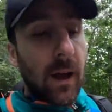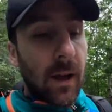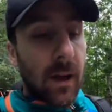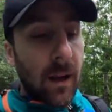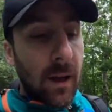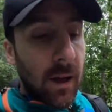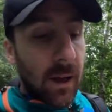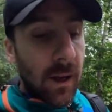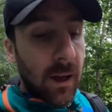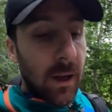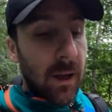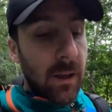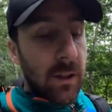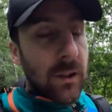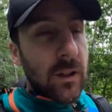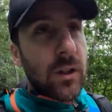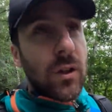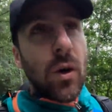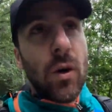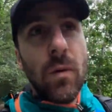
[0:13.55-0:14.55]

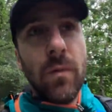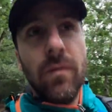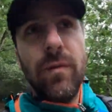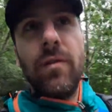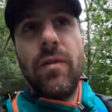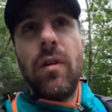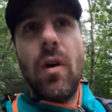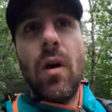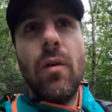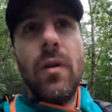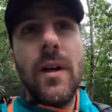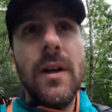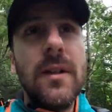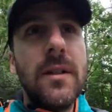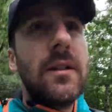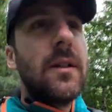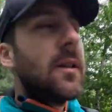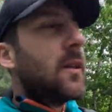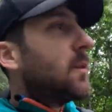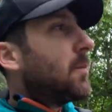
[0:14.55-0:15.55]
Storm
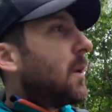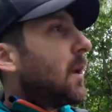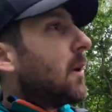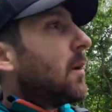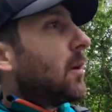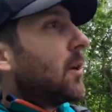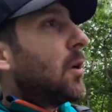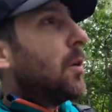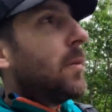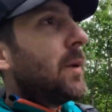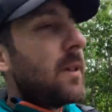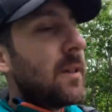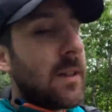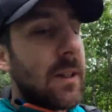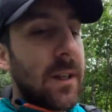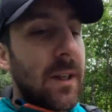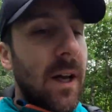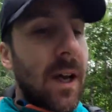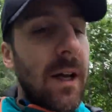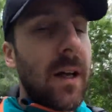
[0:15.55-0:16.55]
Florris is meant to come in
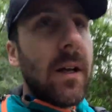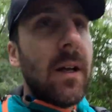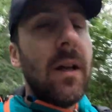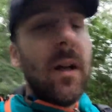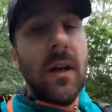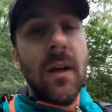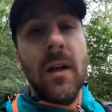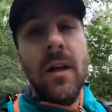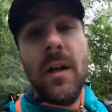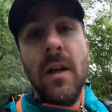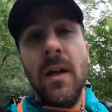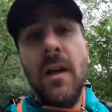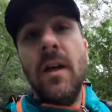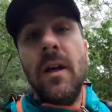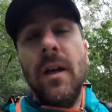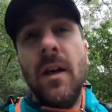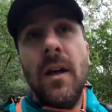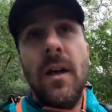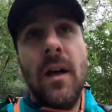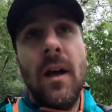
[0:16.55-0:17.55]
today,
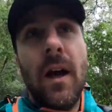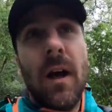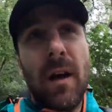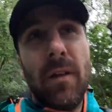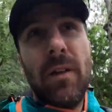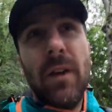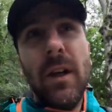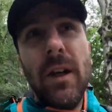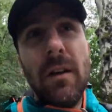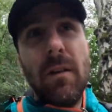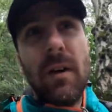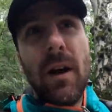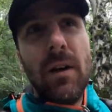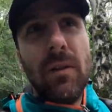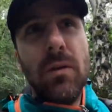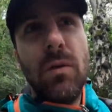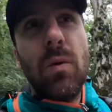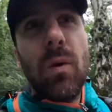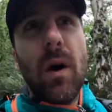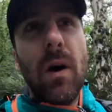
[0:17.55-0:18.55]
I think around
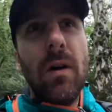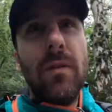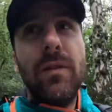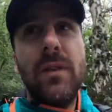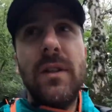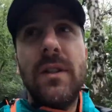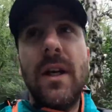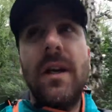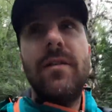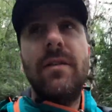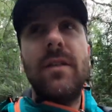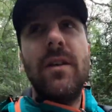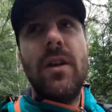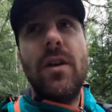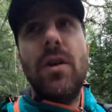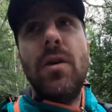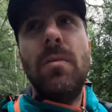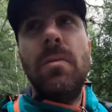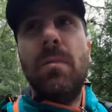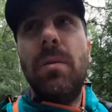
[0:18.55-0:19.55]
12 this
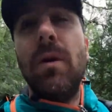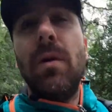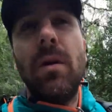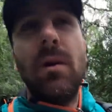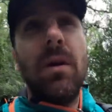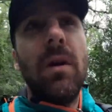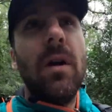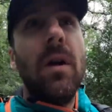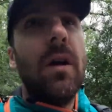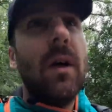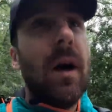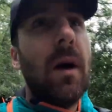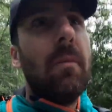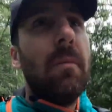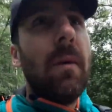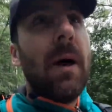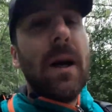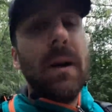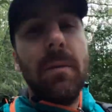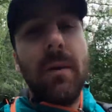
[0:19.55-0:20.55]
afternoon, but I
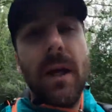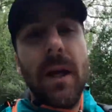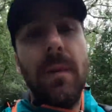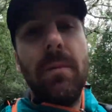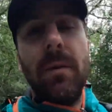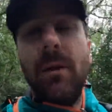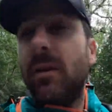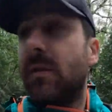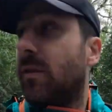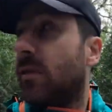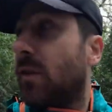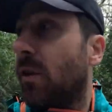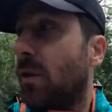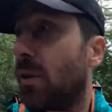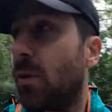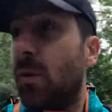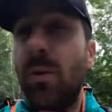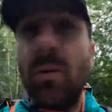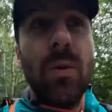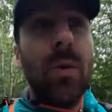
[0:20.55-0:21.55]
might be able
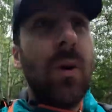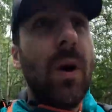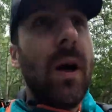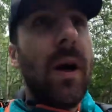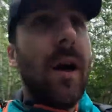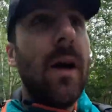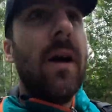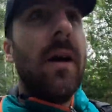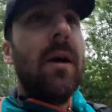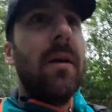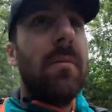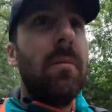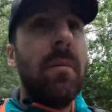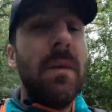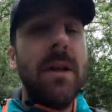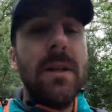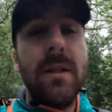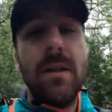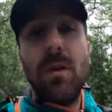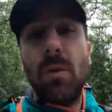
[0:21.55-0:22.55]
to
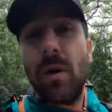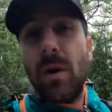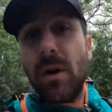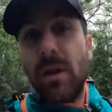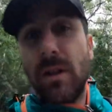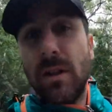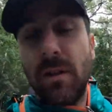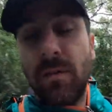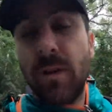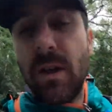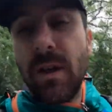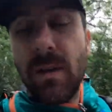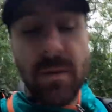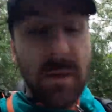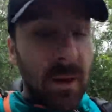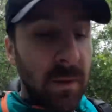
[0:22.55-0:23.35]
miss the worst of it.